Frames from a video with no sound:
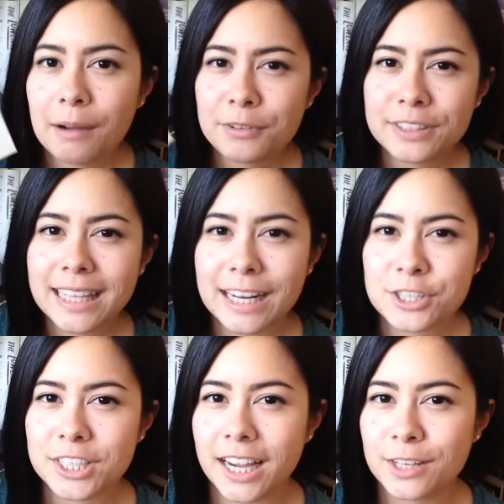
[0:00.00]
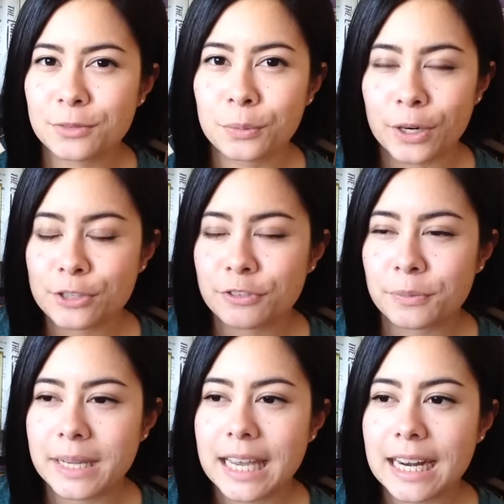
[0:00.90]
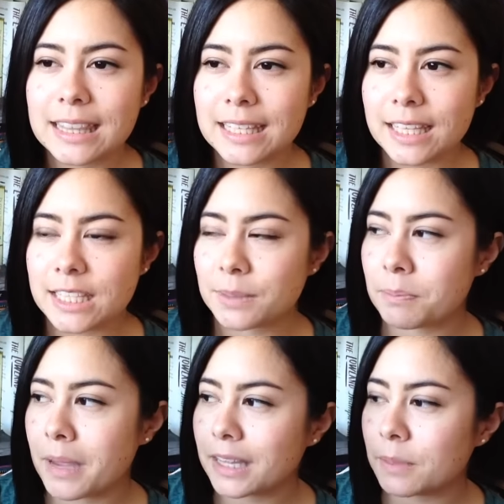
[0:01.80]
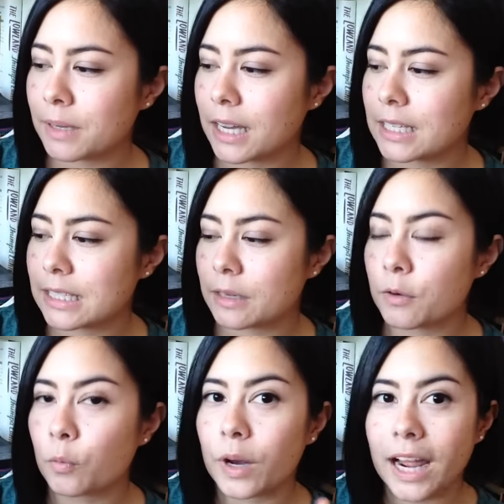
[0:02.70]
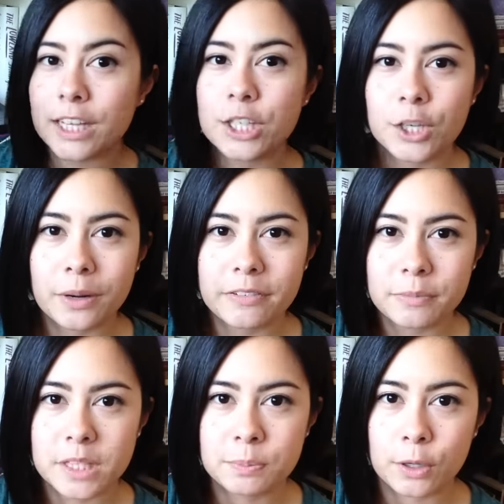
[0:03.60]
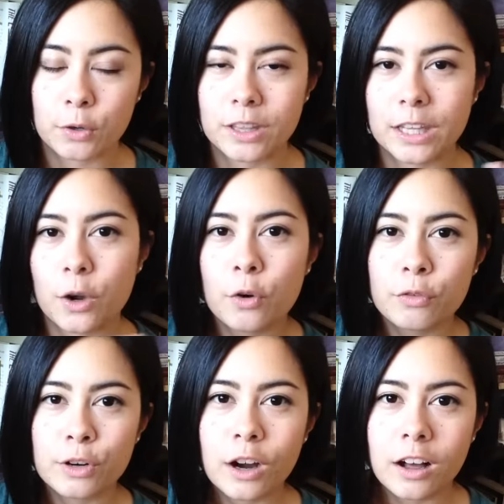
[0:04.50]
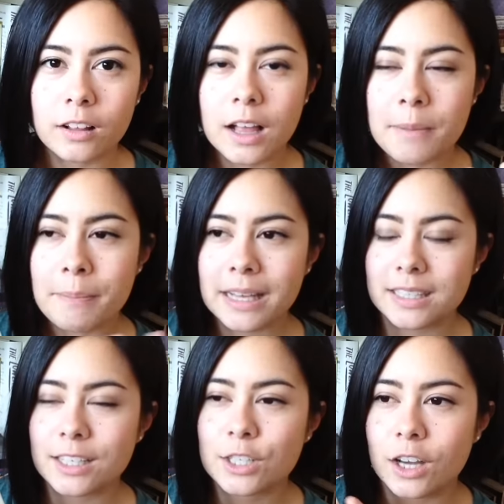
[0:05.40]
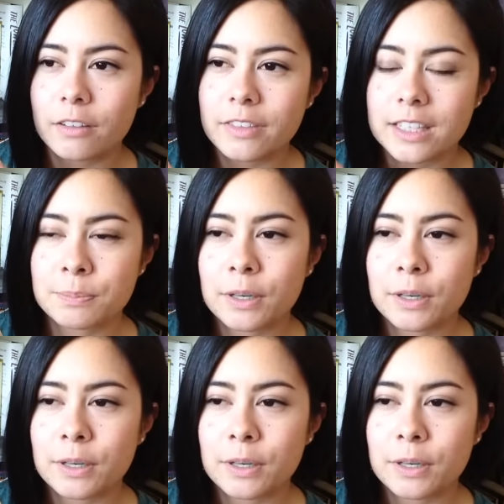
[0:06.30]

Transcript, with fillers: However, that actually kind of worked for me, and I think that's mainly because what I took away from this book, or the overall message of this